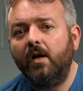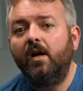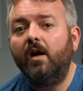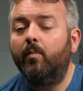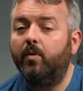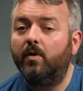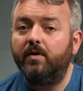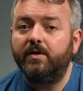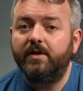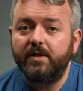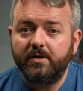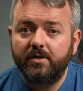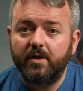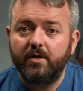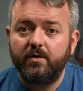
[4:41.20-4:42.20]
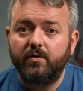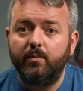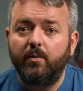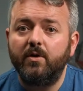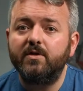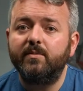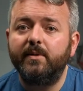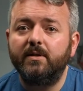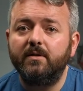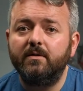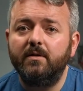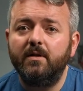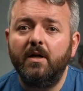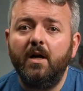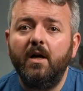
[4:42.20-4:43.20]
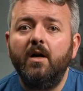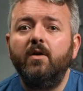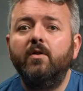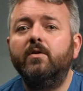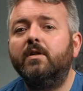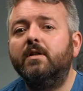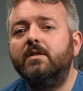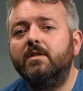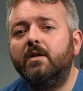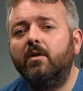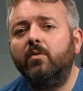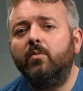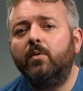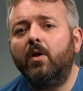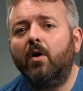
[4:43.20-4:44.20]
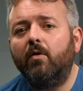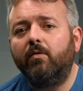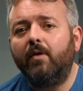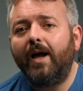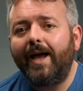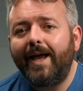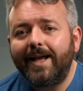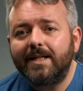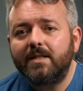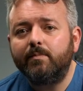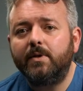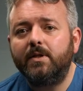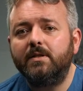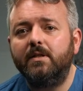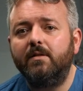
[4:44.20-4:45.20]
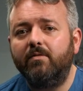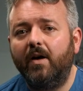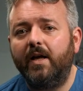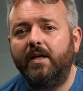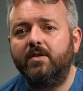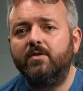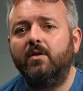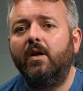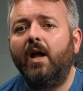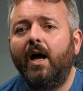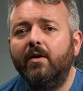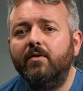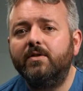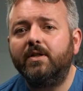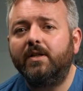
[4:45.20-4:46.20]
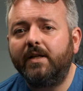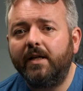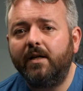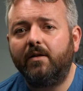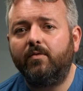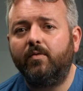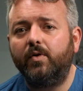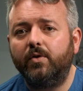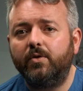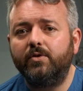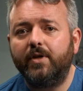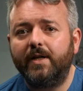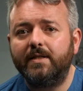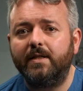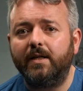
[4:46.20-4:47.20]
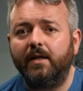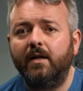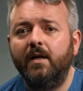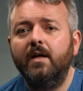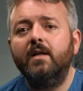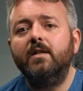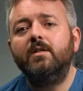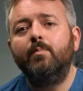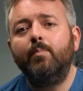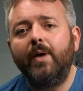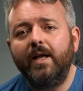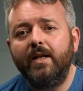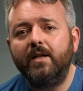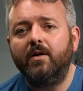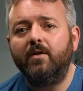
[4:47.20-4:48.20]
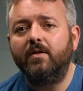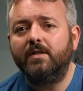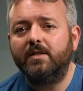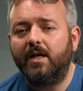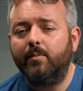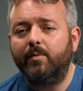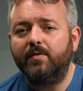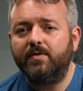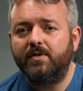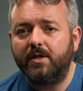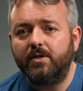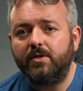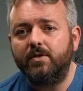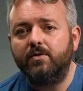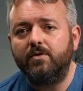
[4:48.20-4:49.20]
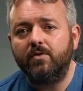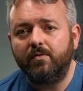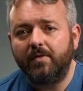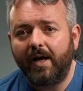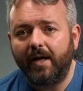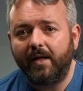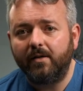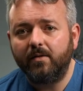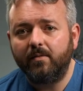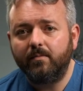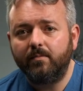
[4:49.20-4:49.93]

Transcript: Upon discharge from hospital, your consultant will offer expert advice on how to care for your dressing, depending on the type of stitches you've had.